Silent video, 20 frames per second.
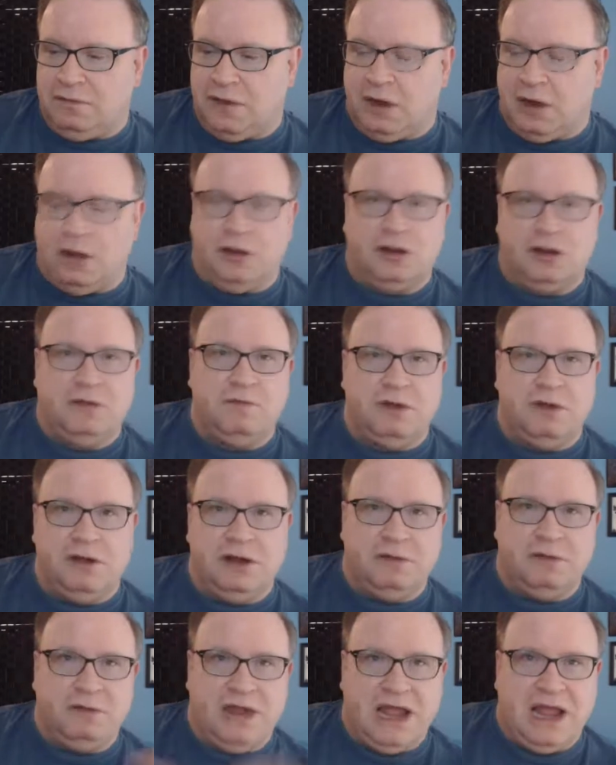art
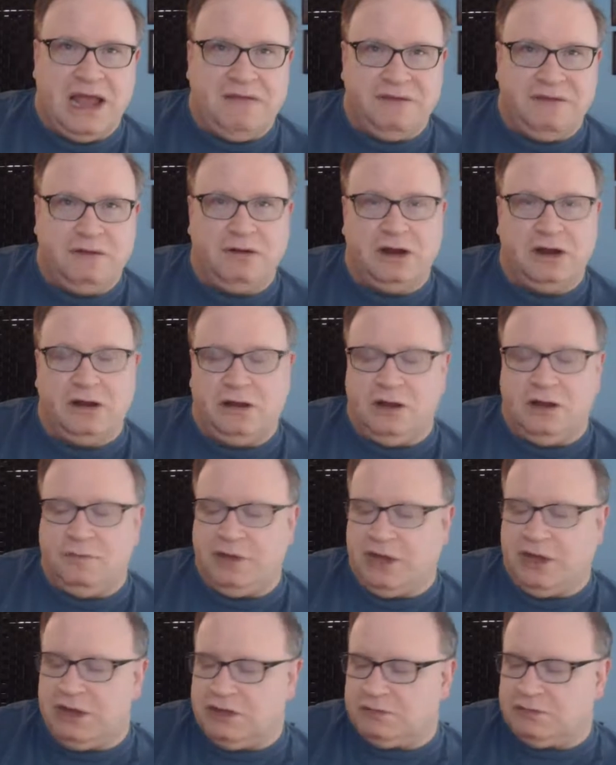community we have here in
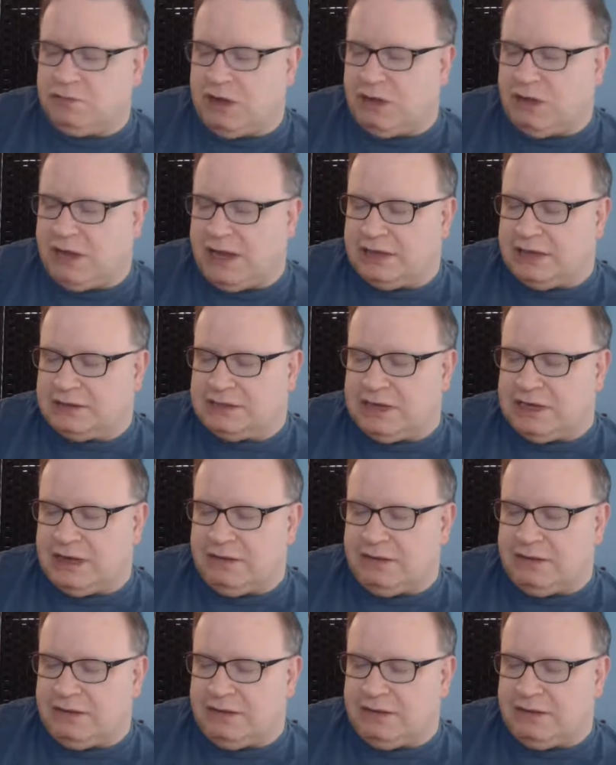Columbia, as well as